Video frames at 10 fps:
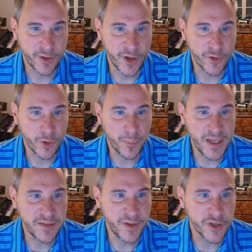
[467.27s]
Another little
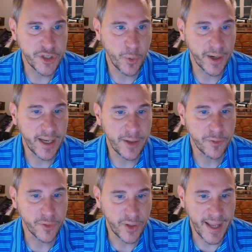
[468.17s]
piece of energy working in
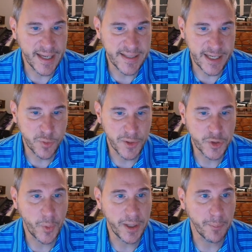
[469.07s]
through the lakes. That's what's
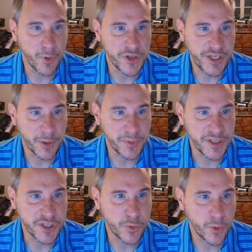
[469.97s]
going to merge here with the
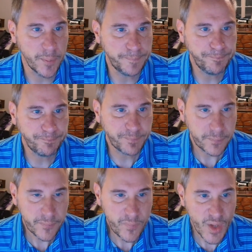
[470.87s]
storm
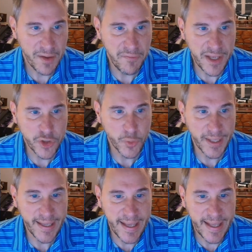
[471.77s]

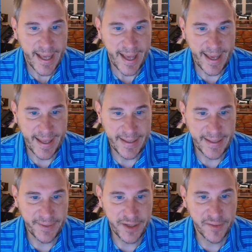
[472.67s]
eventually. And
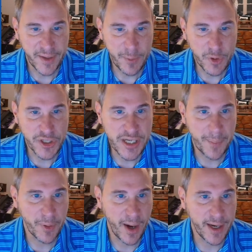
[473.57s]
uh, the and we'll
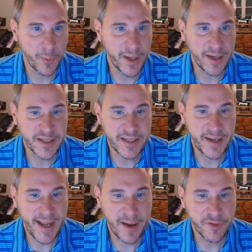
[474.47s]
stop it right here. We get into
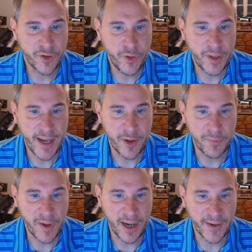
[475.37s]
Sunday afternoon, and now
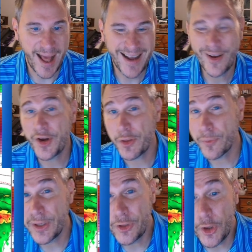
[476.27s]
you've got a
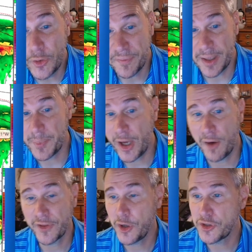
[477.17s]
993 low developing
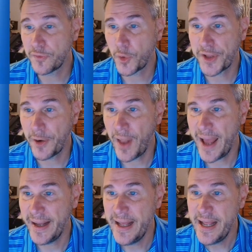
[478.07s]
off the coast of North
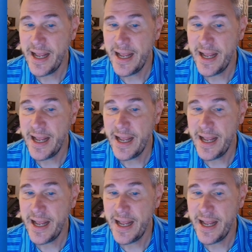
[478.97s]
Carolina.